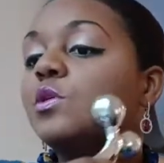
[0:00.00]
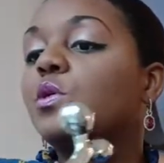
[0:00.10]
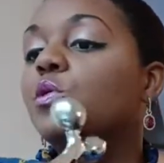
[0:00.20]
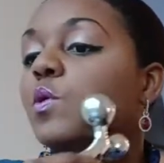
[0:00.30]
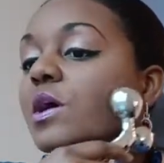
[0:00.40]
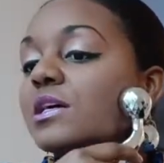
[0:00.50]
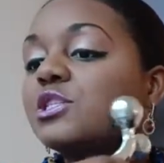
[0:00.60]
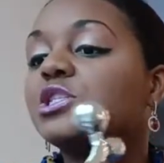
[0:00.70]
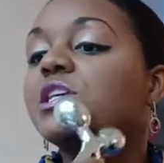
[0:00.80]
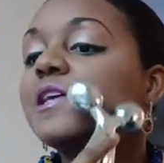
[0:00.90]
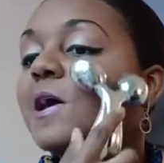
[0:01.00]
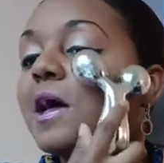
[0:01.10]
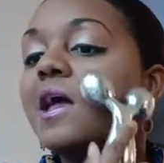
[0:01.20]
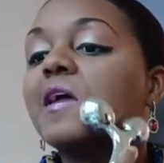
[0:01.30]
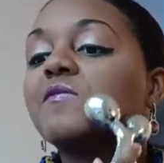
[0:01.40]
Gua
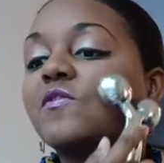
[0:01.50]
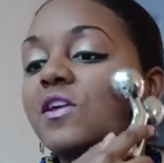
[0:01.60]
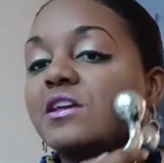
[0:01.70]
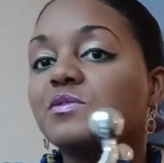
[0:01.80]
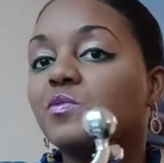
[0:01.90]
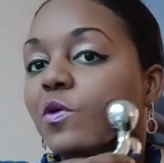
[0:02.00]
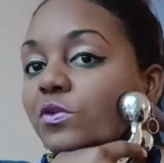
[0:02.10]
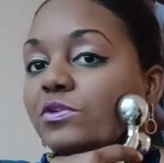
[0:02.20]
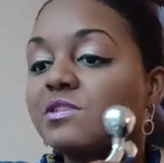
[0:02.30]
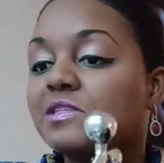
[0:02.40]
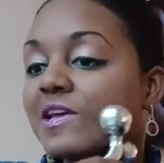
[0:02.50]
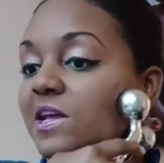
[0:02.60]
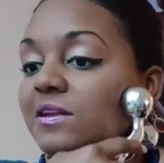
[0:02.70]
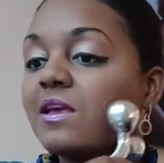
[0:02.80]
Shia and face roller set.